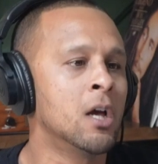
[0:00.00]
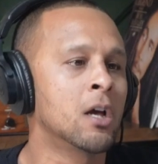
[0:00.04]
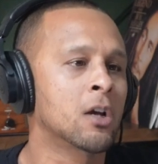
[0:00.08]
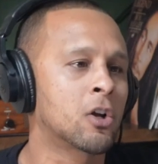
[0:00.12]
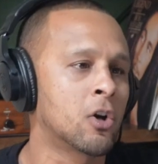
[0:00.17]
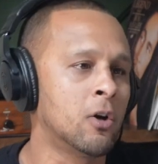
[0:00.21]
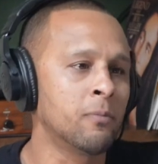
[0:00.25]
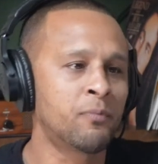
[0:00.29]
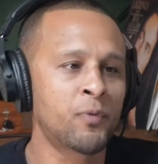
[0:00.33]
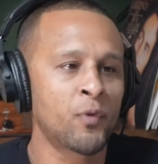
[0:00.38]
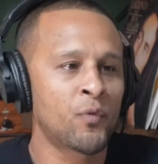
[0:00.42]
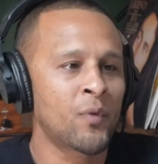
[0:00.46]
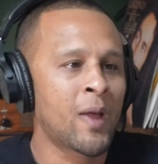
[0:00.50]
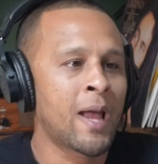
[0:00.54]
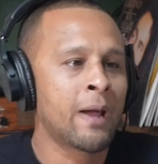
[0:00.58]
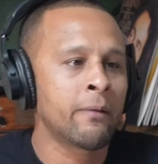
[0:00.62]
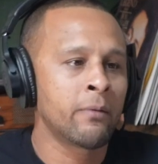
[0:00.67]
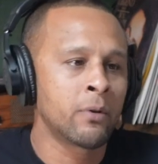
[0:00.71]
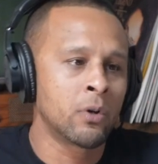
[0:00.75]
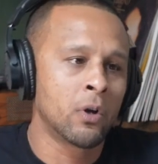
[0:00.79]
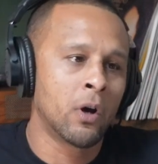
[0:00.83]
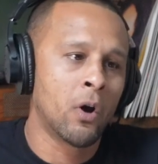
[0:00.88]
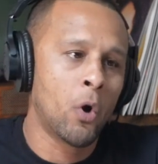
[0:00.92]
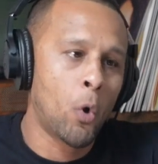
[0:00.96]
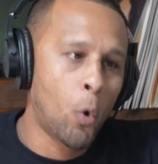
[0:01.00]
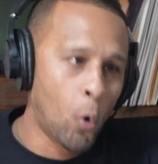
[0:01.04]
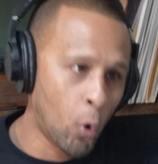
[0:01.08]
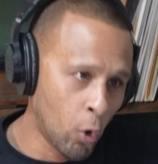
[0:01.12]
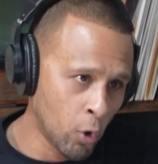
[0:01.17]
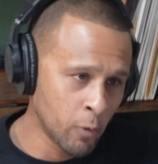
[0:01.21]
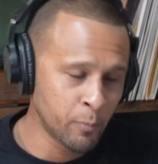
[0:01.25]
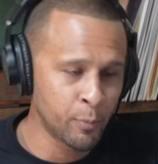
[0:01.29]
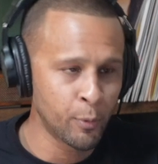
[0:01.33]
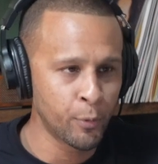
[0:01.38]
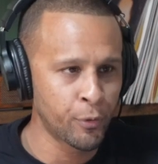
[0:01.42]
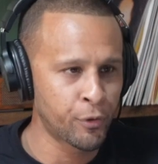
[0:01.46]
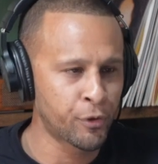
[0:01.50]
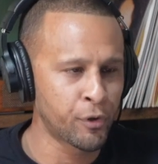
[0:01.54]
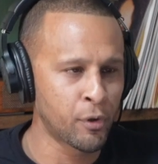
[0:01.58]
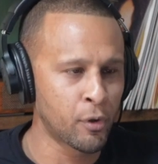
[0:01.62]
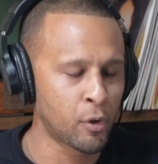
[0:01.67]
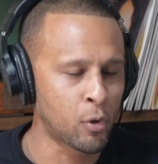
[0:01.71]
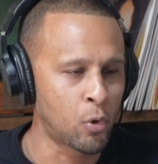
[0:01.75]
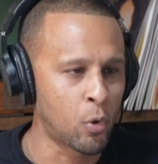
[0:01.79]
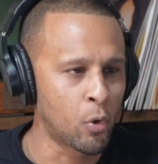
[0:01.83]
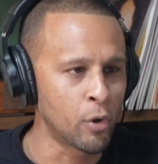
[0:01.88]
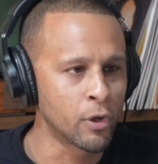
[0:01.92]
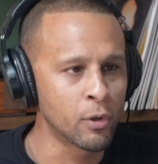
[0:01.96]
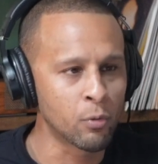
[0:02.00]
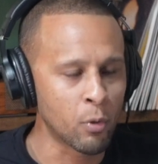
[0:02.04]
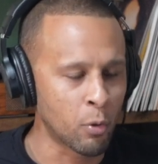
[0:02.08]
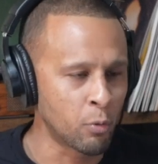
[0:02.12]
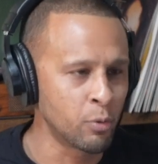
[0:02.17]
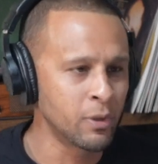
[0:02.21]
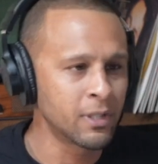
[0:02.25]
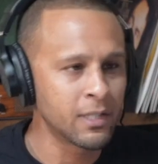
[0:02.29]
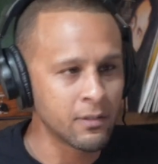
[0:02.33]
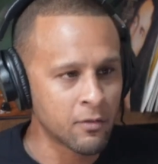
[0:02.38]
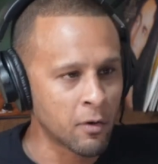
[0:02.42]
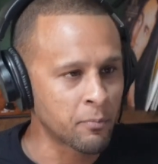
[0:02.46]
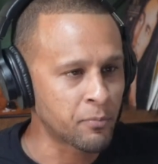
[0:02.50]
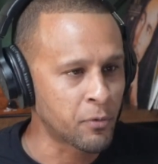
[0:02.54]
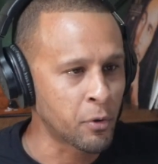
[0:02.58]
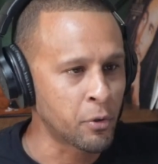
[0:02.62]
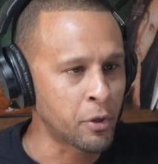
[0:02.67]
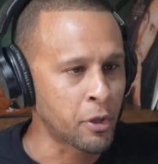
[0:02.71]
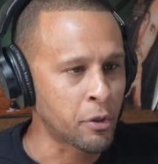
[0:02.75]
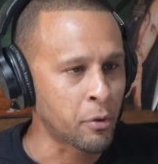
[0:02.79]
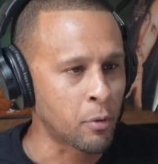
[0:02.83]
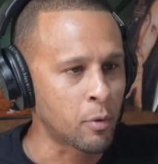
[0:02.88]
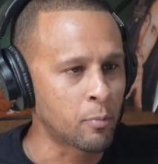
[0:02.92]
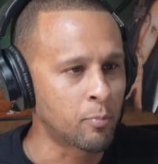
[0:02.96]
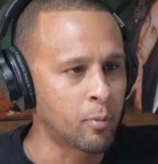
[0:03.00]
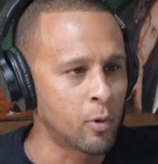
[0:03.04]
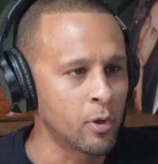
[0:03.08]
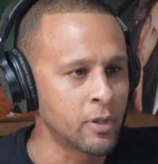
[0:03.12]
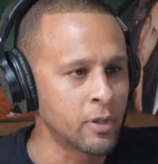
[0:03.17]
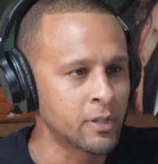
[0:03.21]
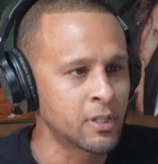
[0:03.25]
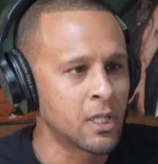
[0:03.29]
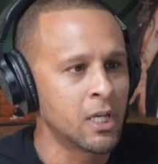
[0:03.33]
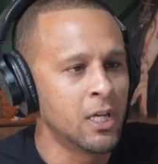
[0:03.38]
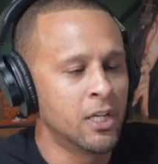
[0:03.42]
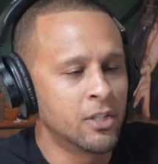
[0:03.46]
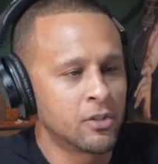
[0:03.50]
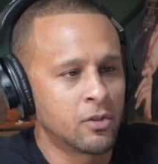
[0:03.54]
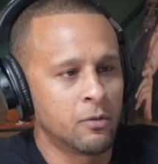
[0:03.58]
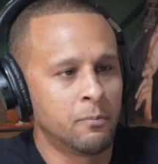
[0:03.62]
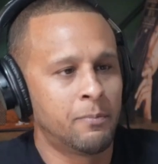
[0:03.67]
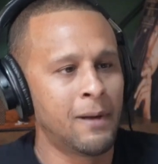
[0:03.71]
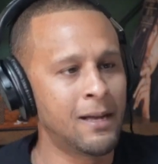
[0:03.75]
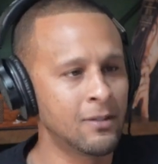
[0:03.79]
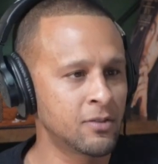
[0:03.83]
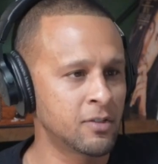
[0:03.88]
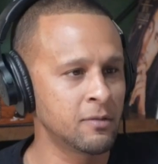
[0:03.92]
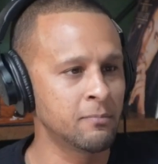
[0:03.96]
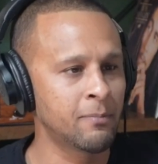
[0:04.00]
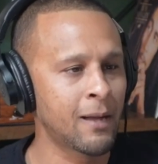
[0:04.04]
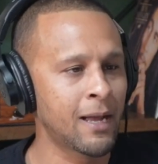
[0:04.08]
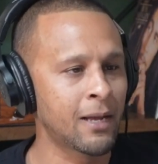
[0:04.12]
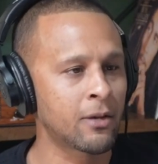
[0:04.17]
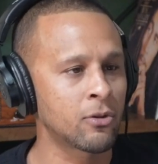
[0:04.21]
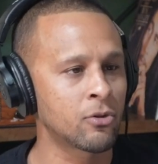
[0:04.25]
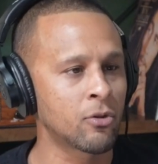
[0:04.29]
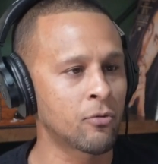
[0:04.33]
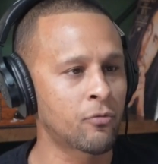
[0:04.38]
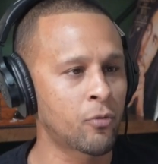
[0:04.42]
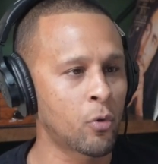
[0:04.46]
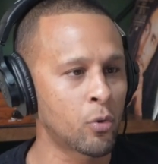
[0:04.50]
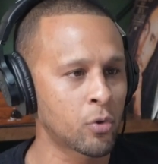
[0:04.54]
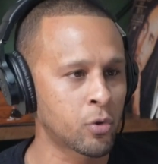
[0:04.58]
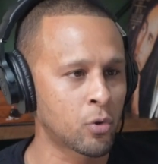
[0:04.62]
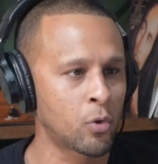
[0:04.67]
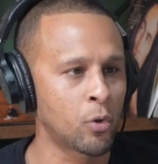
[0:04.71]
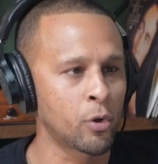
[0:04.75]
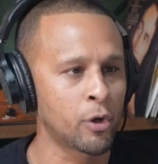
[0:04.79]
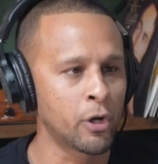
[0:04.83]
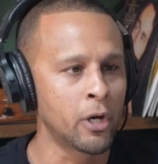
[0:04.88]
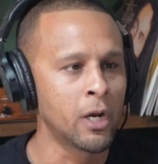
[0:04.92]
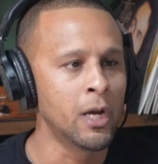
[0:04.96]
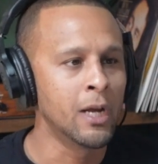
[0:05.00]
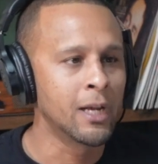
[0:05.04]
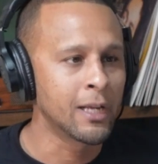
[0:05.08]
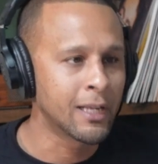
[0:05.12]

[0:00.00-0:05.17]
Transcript: come from having a horrible third quarter where we give up 33 points to bouncing back in the fourth quarter,